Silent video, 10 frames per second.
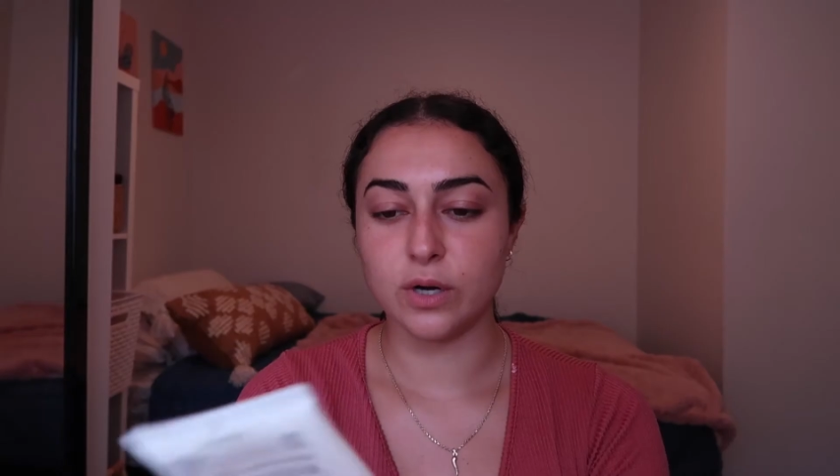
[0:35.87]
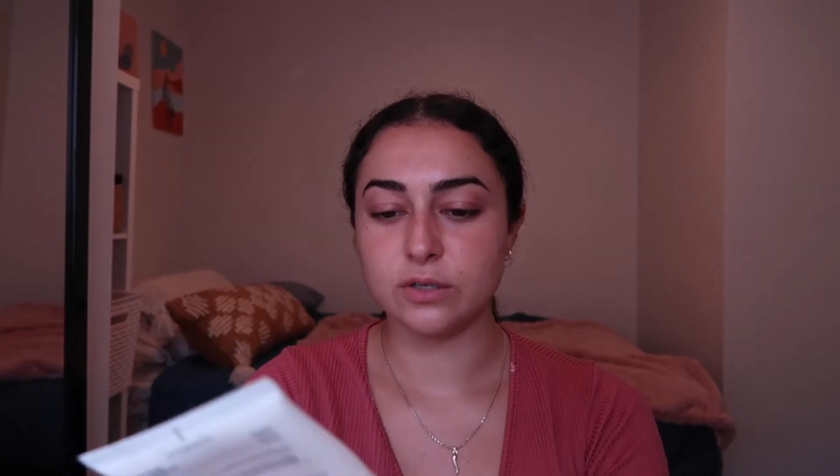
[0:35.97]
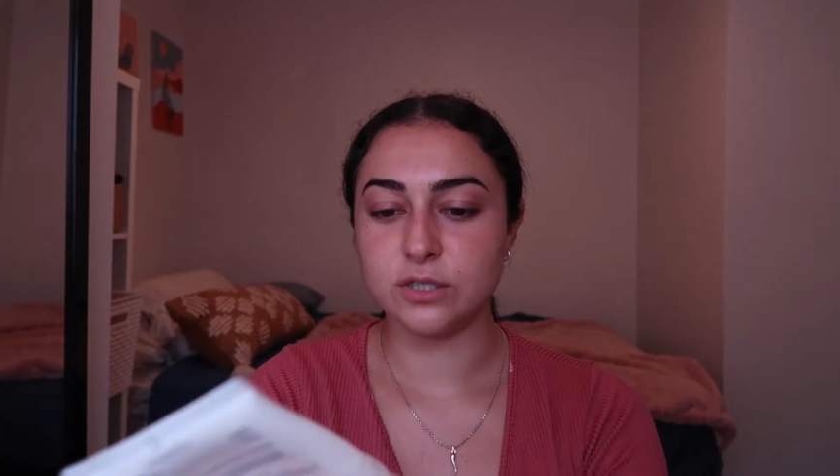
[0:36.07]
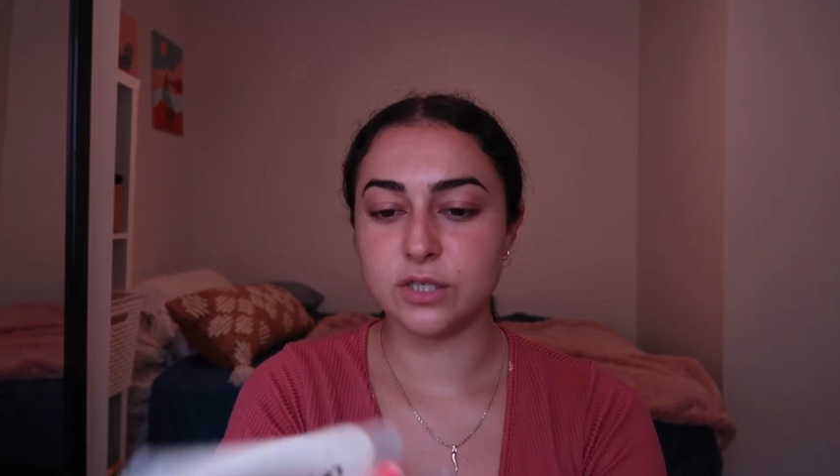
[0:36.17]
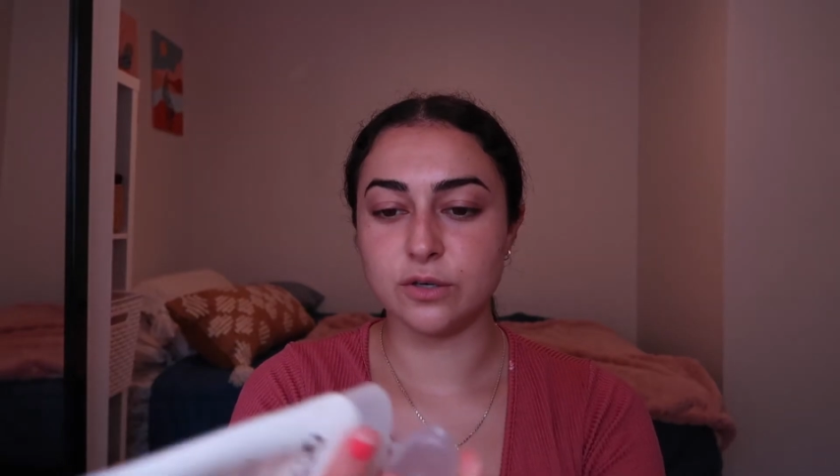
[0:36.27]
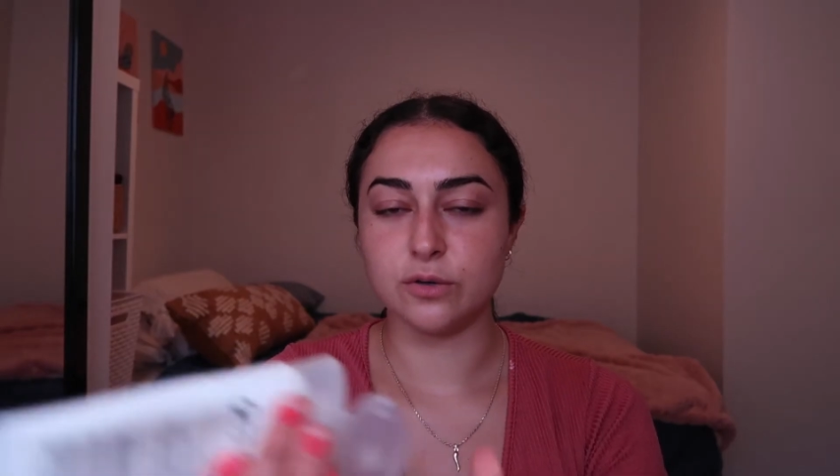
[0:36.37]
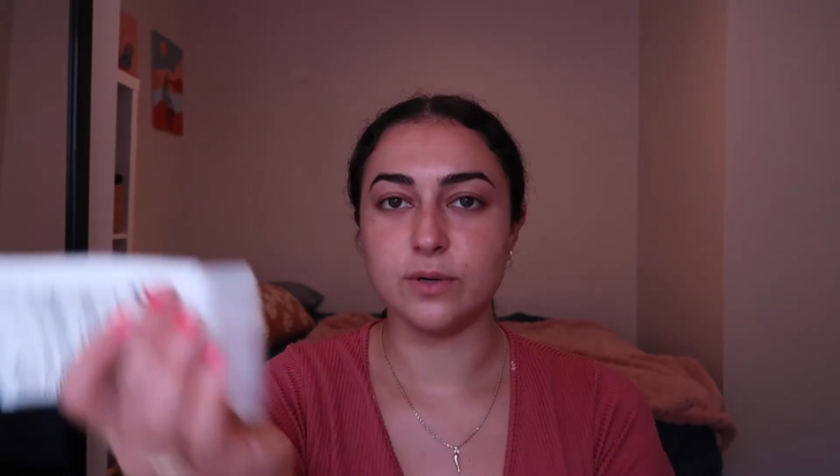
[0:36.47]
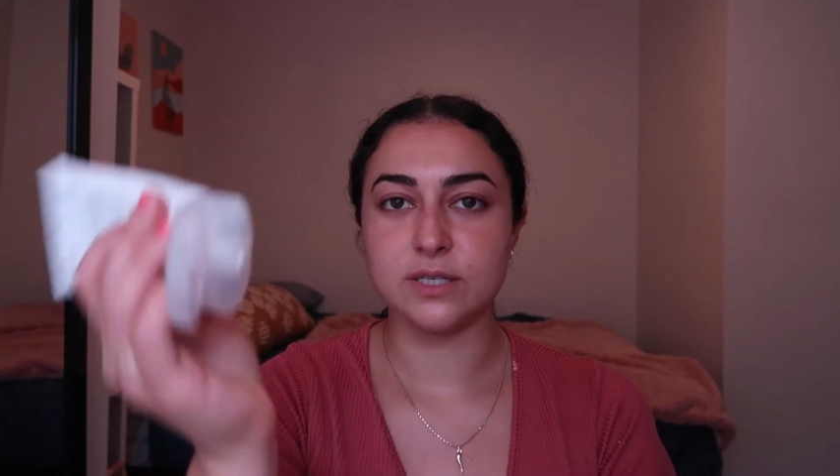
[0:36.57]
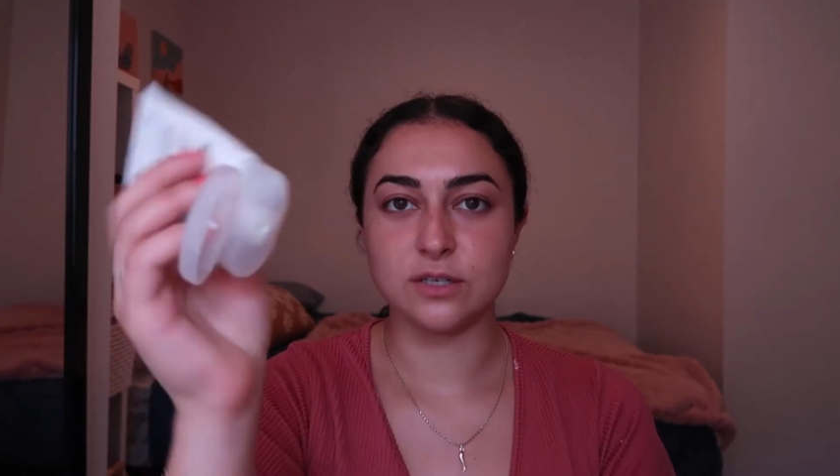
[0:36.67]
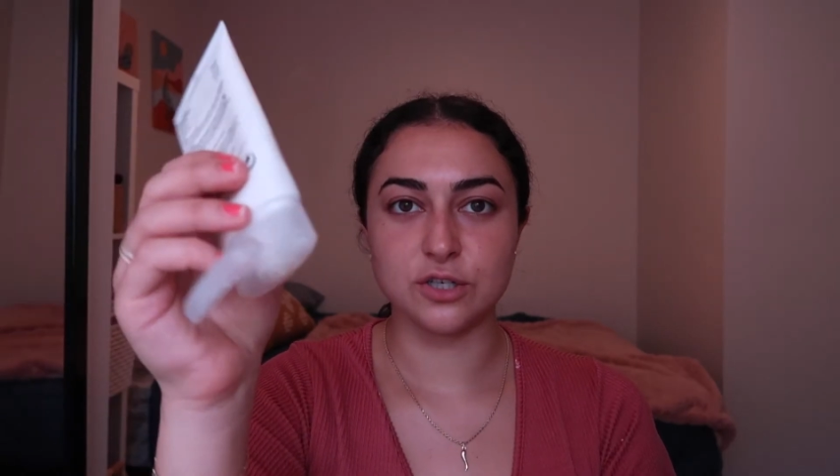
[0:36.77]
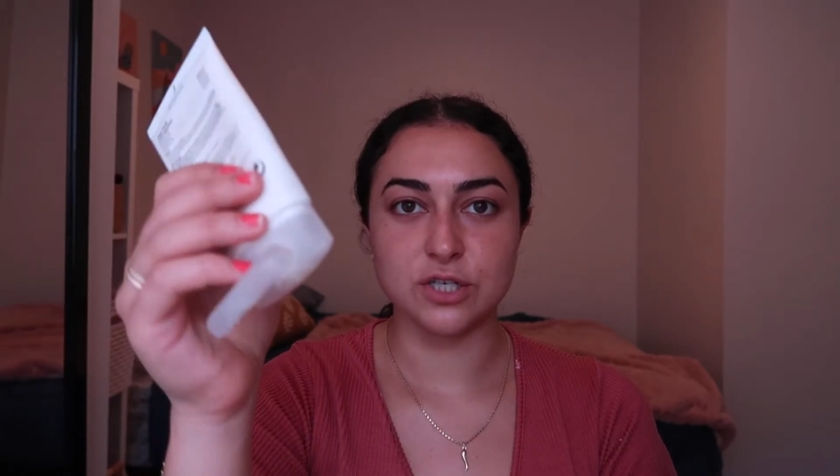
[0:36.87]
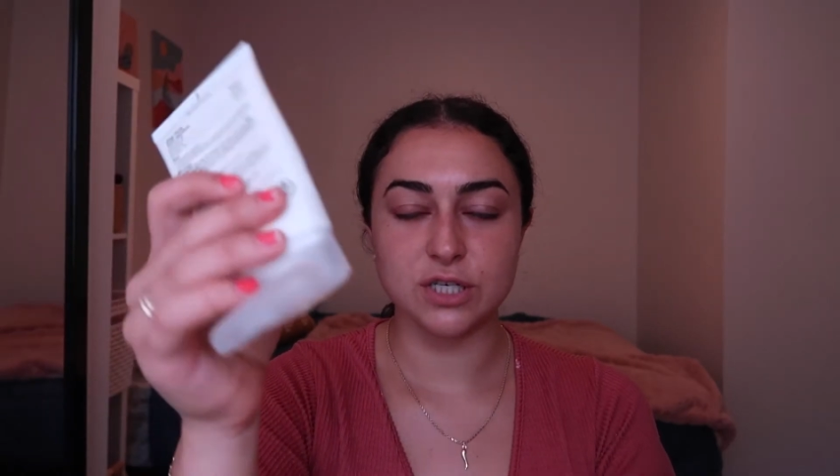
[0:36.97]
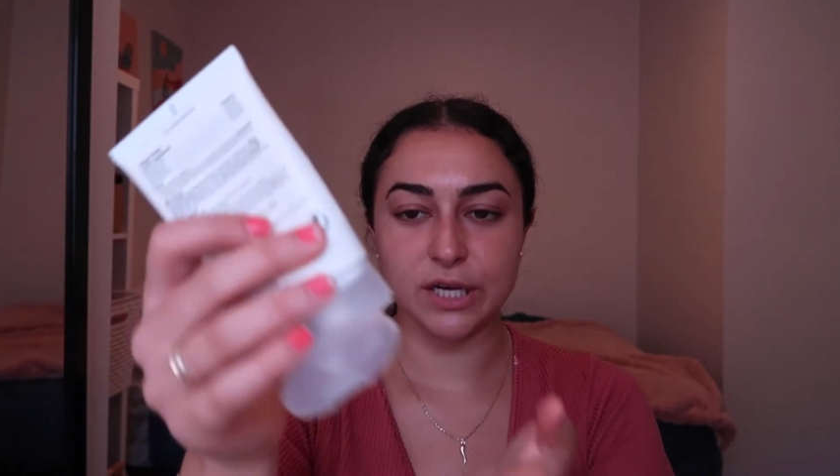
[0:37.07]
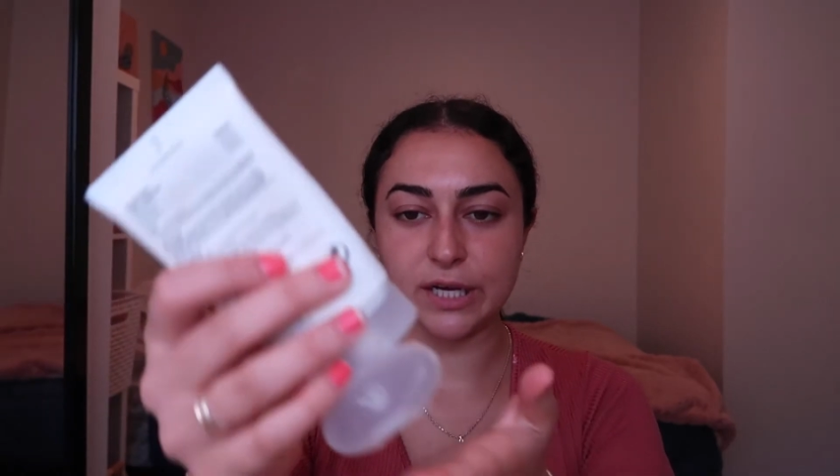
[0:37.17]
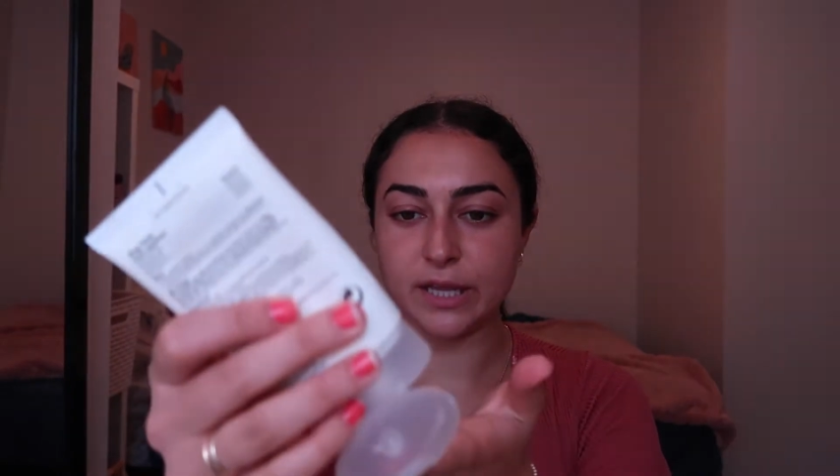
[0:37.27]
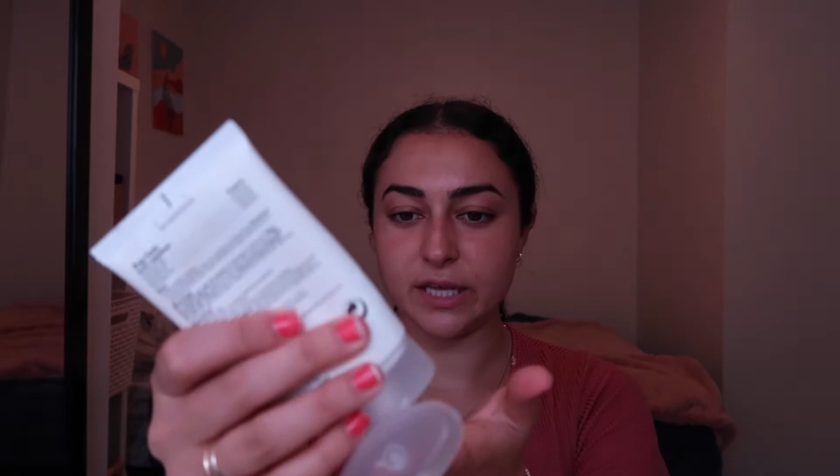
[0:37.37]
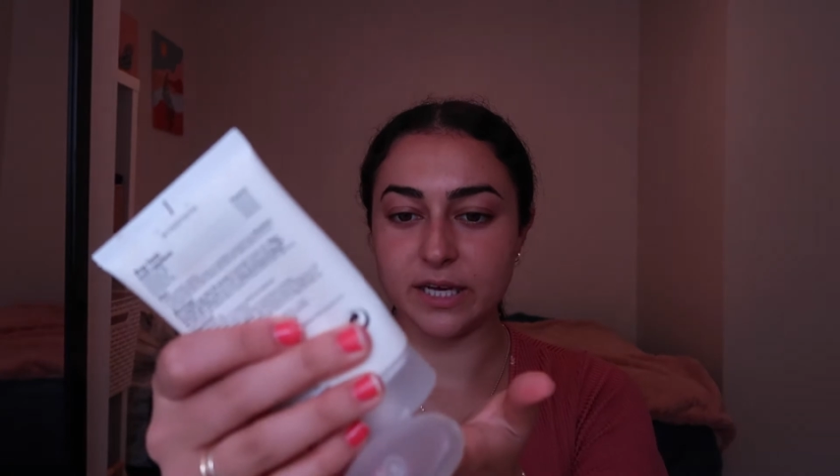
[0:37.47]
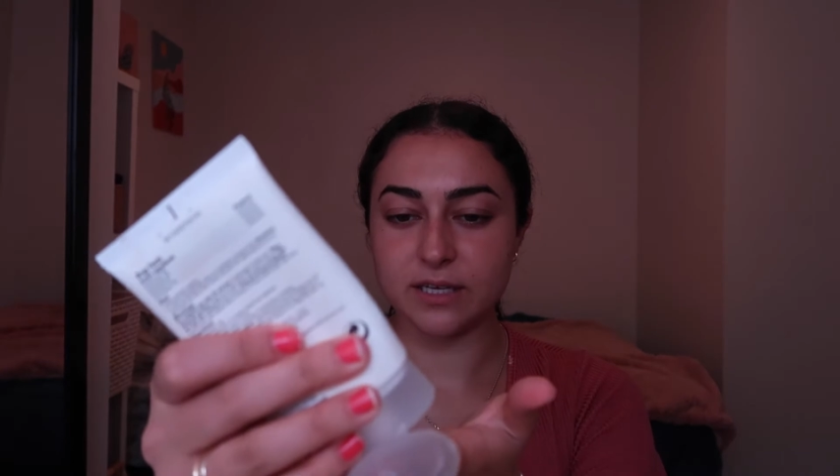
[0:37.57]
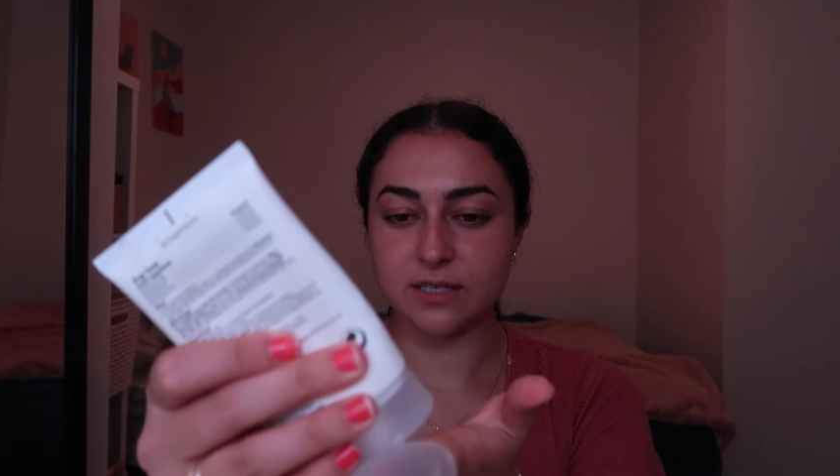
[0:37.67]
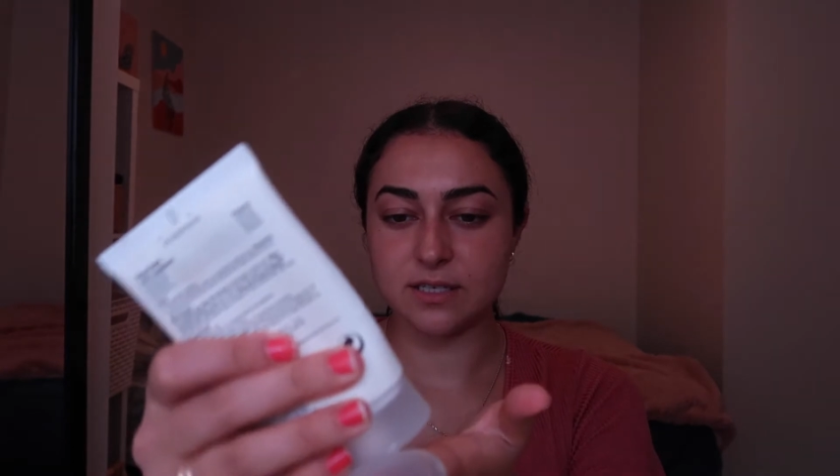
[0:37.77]
I'll do is I'll just take
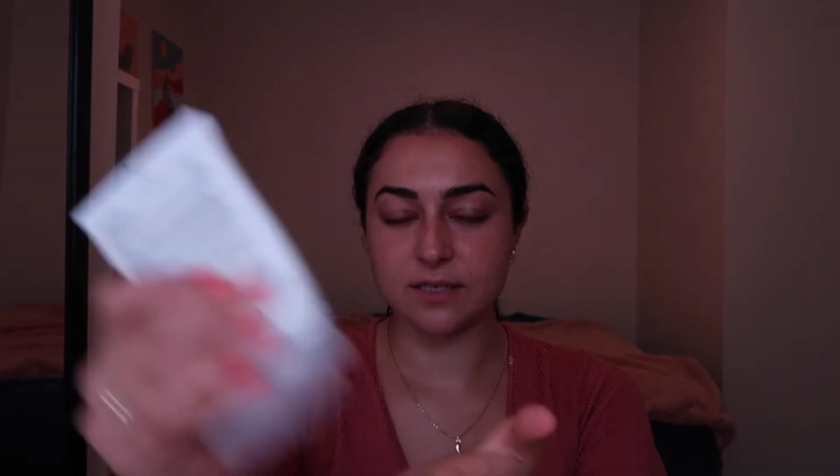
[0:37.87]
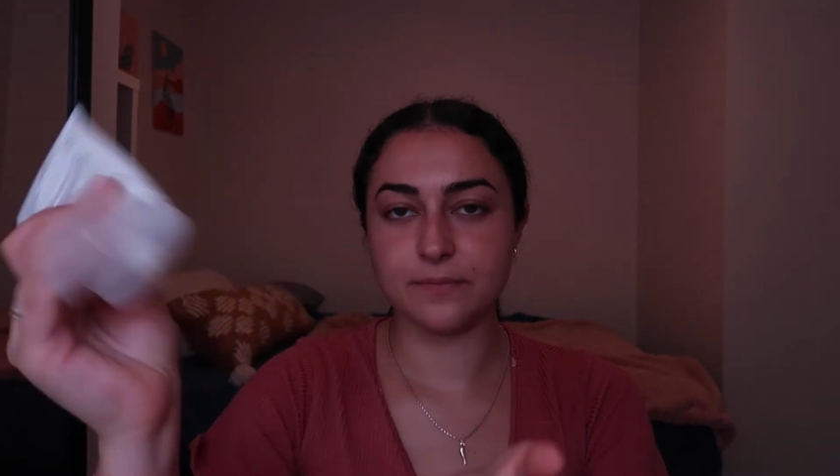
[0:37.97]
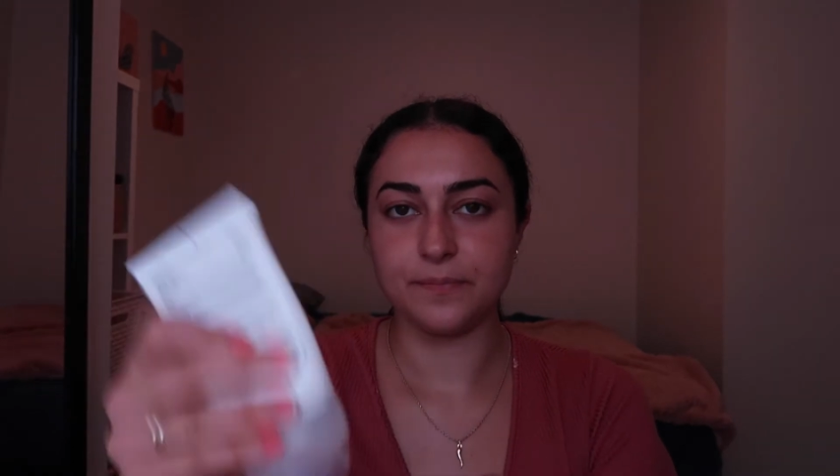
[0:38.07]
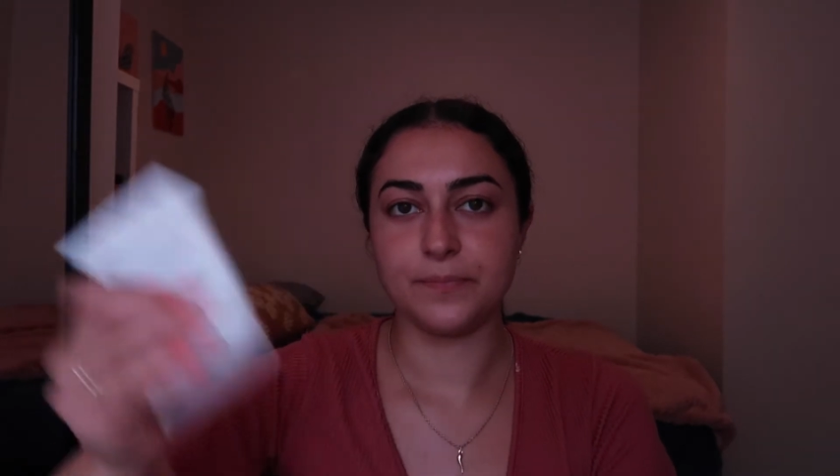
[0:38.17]
this.